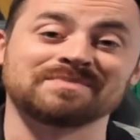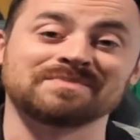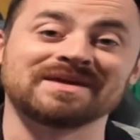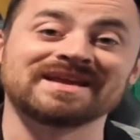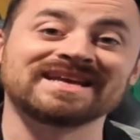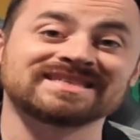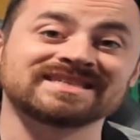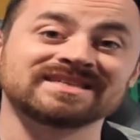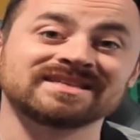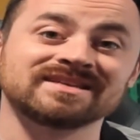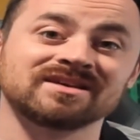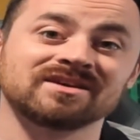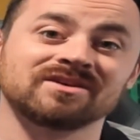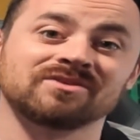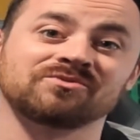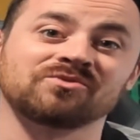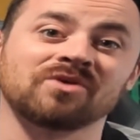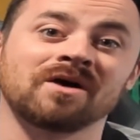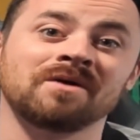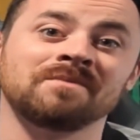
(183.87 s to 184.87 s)
minute
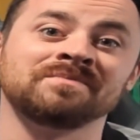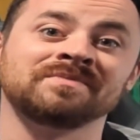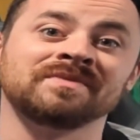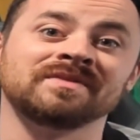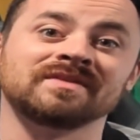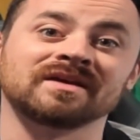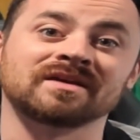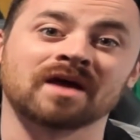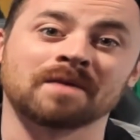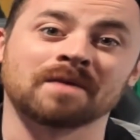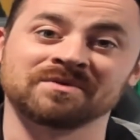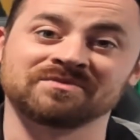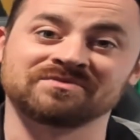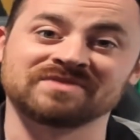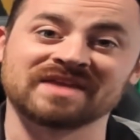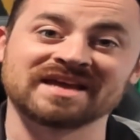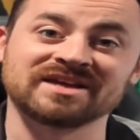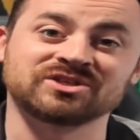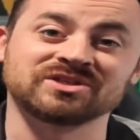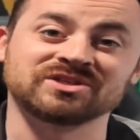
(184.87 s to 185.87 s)
from the Cup of
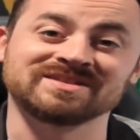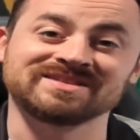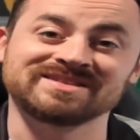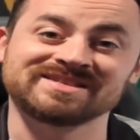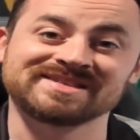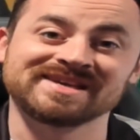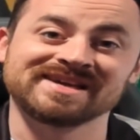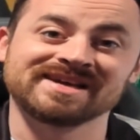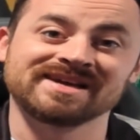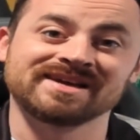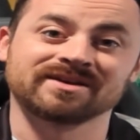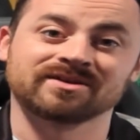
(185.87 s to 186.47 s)
Nations,